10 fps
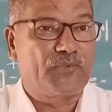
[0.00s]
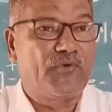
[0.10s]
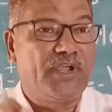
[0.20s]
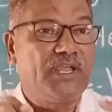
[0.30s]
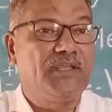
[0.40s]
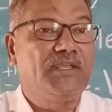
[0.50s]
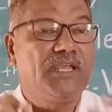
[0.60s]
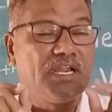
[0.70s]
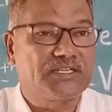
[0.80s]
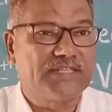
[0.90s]
we
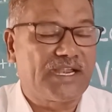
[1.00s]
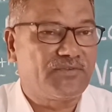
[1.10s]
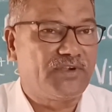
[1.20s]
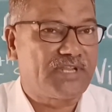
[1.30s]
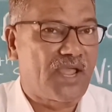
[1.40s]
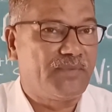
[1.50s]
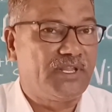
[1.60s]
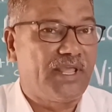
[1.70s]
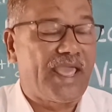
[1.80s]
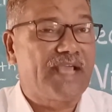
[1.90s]
eat that
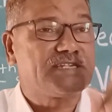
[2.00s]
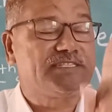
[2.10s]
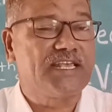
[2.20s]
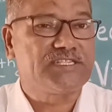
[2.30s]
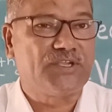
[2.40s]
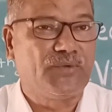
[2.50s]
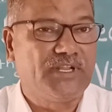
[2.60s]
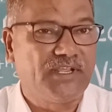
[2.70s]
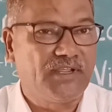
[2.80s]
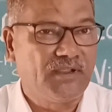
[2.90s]
vitamin
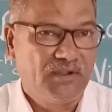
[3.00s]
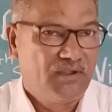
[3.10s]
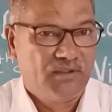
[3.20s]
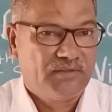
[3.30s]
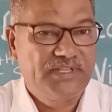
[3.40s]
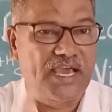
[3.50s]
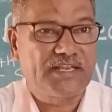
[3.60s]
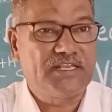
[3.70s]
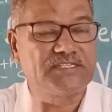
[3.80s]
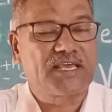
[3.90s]
excessively,
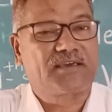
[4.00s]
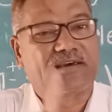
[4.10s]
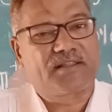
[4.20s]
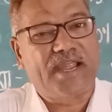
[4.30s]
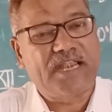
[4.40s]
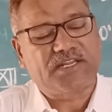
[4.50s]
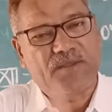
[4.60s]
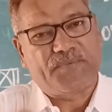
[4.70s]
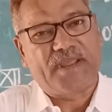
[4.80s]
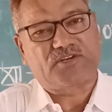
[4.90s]
there is a great
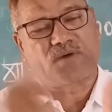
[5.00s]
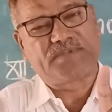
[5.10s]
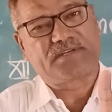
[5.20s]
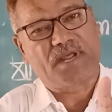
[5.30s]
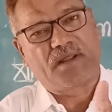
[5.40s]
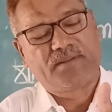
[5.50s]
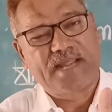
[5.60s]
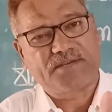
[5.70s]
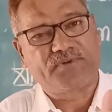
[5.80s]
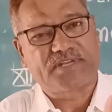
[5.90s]
effect of
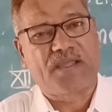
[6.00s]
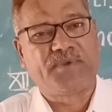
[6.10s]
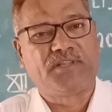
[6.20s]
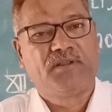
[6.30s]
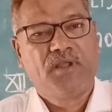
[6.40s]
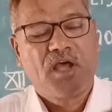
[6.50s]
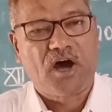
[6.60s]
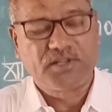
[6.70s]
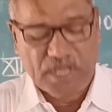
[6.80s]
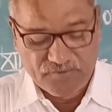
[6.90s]
that vitamin
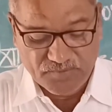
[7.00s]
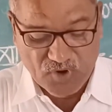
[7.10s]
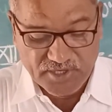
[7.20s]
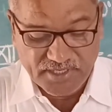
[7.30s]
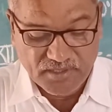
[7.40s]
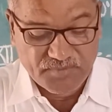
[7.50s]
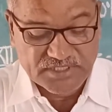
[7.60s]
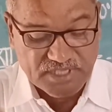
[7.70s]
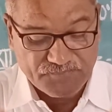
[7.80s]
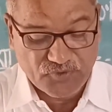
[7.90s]
on our body.
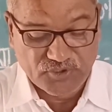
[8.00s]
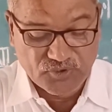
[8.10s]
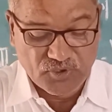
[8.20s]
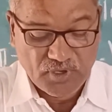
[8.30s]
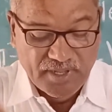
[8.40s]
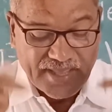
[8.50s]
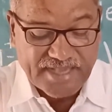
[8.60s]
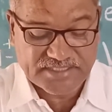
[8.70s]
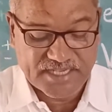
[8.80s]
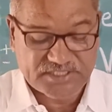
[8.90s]
Means if we do
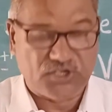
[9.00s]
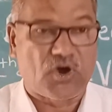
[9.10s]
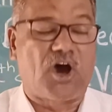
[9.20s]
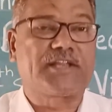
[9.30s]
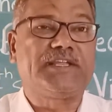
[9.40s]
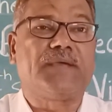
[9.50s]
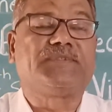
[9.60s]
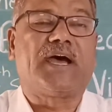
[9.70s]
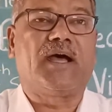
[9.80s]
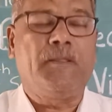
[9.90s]
excessive or if
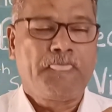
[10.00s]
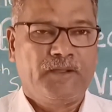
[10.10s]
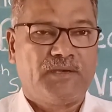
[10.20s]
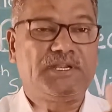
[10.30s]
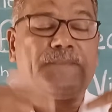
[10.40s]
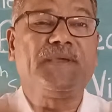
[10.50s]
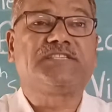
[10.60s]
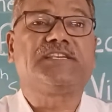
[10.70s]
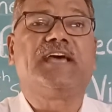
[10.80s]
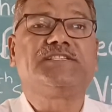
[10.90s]
the
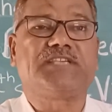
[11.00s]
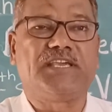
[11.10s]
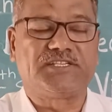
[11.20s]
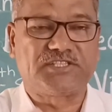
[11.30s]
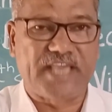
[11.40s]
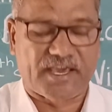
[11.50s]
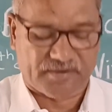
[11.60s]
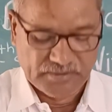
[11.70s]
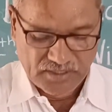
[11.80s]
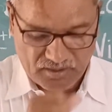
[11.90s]
deficiency is
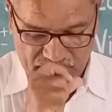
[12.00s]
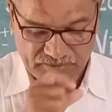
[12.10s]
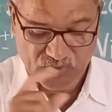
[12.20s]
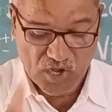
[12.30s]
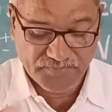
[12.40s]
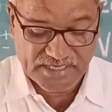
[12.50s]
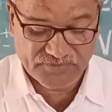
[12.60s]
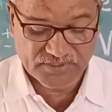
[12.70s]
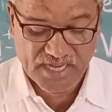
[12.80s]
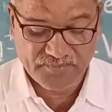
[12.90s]
there of that
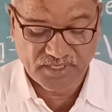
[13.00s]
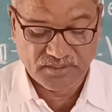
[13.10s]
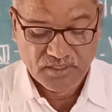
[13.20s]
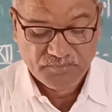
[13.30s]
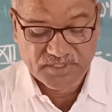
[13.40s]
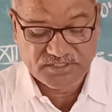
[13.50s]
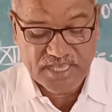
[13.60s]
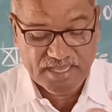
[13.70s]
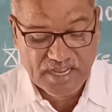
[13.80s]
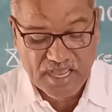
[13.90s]
vitamin, means
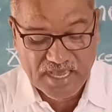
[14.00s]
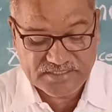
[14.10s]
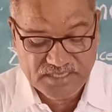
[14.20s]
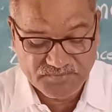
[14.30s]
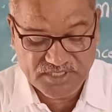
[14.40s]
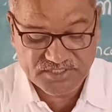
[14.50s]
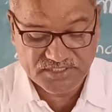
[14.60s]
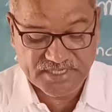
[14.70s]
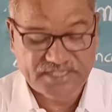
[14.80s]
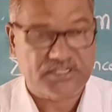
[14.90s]
there are some
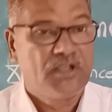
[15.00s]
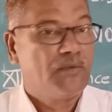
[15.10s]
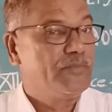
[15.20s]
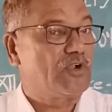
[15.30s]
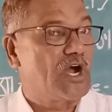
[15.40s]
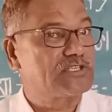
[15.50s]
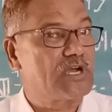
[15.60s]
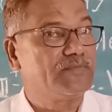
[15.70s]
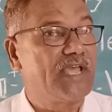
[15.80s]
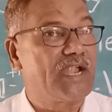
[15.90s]
diseases because
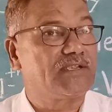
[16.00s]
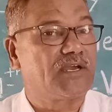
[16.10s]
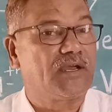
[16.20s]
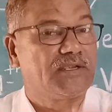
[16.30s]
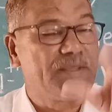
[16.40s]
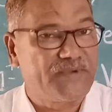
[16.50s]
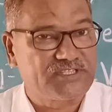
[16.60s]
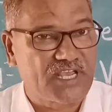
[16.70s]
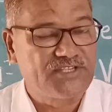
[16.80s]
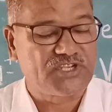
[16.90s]
of that
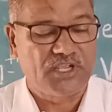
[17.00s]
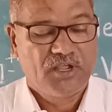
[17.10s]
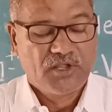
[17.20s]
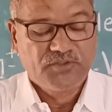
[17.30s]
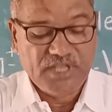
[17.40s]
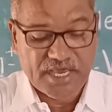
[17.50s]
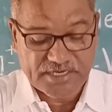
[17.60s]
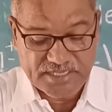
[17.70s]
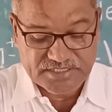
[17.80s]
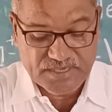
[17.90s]
deficiency.
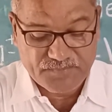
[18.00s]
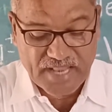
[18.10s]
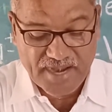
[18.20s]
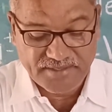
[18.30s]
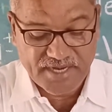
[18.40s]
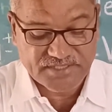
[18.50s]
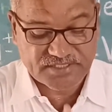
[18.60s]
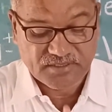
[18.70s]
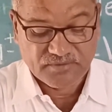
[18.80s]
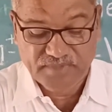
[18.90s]
There is a
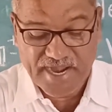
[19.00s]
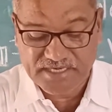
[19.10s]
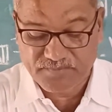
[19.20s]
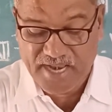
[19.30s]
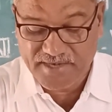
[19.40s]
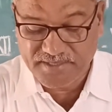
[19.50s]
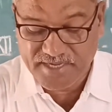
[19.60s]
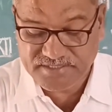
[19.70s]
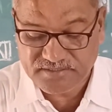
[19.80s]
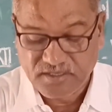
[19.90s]
blindness, night
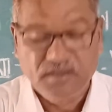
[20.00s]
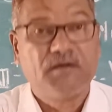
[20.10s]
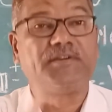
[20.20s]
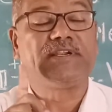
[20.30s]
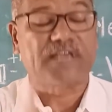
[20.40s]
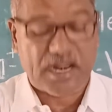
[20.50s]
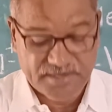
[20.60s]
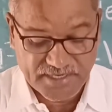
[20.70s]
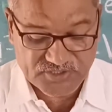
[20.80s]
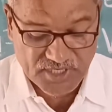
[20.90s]
blindness,
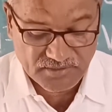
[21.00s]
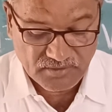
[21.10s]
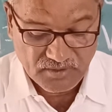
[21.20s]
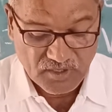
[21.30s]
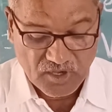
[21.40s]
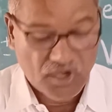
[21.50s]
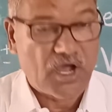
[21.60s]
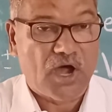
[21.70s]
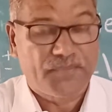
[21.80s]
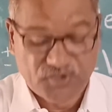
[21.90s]
retardation
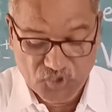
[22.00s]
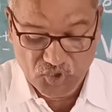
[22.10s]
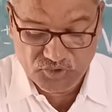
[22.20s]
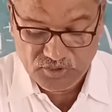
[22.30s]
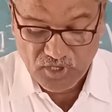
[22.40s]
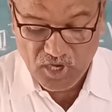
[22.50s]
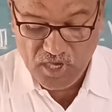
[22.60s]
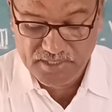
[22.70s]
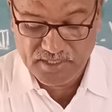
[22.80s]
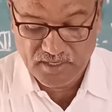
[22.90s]
of growth,
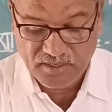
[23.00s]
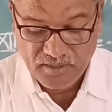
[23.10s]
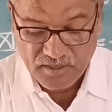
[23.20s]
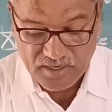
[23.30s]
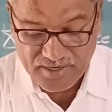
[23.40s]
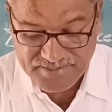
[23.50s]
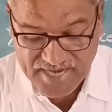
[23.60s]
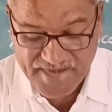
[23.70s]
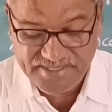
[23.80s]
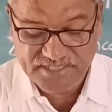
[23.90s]
or
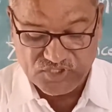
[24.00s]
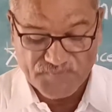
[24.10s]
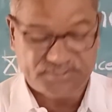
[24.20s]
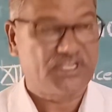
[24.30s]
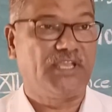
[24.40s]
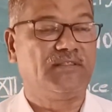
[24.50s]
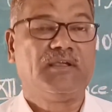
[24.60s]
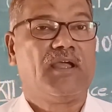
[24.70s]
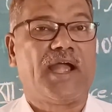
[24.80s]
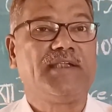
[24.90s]
dryness of
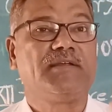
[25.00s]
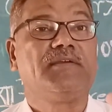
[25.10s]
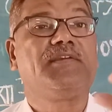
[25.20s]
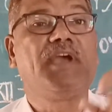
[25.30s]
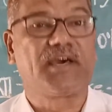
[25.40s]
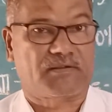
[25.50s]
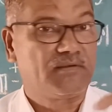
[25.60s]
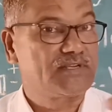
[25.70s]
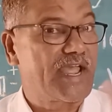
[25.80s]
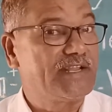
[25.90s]
skin, and here
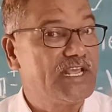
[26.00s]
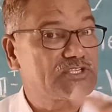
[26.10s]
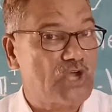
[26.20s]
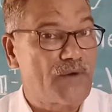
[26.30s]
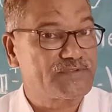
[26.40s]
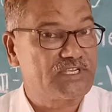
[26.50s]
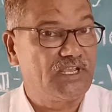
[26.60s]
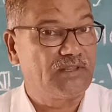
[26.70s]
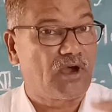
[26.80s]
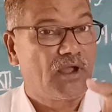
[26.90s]
dryness of
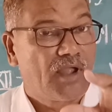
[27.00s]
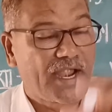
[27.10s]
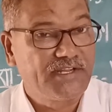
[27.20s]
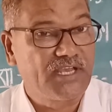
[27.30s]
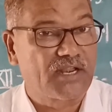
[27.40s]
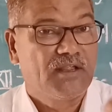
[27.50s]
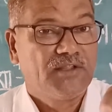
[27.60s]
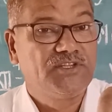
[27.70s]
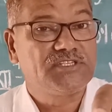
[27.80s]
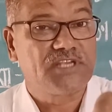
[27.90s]
skin, and here
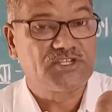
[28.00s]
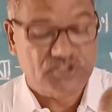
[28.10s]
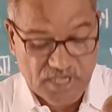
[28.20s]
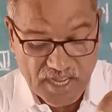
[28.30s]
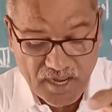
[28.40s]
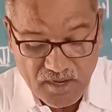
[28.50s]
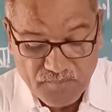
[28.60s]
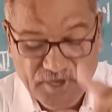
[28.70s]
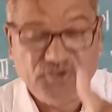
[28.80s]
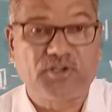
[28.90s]
this is the
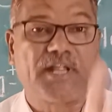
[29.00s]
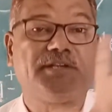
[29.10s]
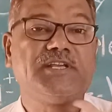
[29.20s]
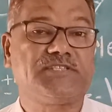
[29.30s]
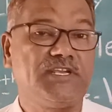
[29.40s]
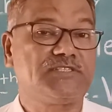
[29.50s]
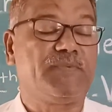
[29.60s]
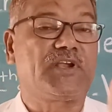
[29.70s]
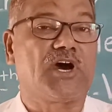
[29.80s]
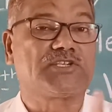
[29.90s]
particular disease
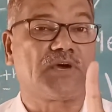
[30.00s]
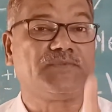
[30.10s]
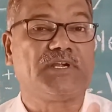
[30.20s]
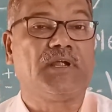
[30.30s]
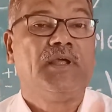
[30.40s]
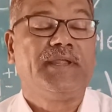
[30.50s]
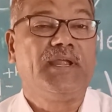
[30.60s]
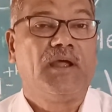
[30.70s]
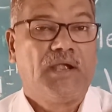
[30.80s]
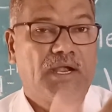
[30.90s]
because of
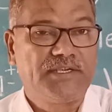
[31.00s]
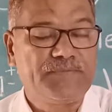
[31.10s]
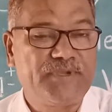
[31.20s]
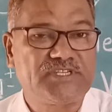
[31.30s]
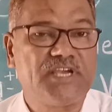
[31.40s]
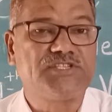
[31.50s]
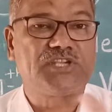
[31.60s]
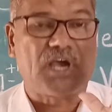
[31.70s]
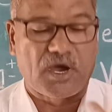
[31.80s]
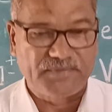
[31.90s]
the
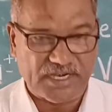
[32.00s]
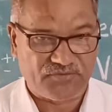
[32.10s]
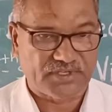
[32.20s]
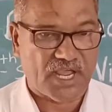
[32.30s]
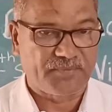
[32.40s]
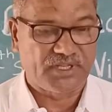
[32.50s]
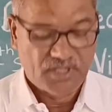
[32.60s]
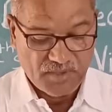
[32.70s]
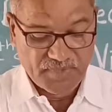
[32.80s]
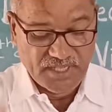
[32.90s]
deficiency of that
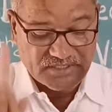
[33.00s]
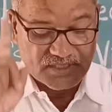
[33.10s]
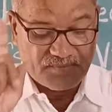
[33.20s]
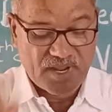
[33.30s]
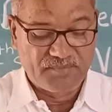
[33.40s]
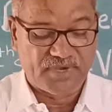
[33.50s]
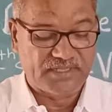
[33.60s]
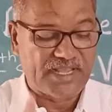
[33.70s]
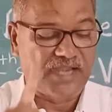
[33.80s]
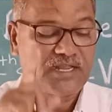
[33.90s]
vitamin. Means
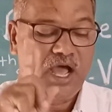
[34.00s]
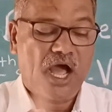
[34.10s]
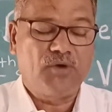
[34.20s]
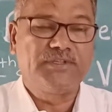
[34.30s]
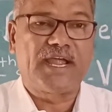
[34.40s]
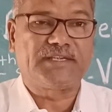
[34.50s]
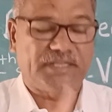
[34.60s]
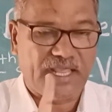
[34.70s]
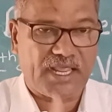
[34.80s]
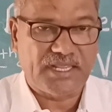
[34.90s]
remember that how
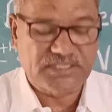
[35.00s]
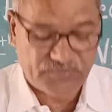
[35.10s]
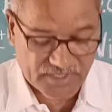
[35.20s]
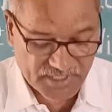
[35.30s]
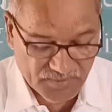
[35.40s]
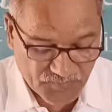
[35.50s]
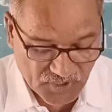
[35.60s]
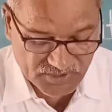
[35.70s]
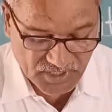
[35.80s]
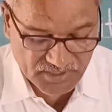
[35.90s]
that A is very
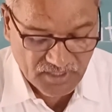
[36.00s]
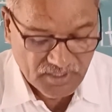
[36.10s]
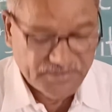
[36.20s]
important.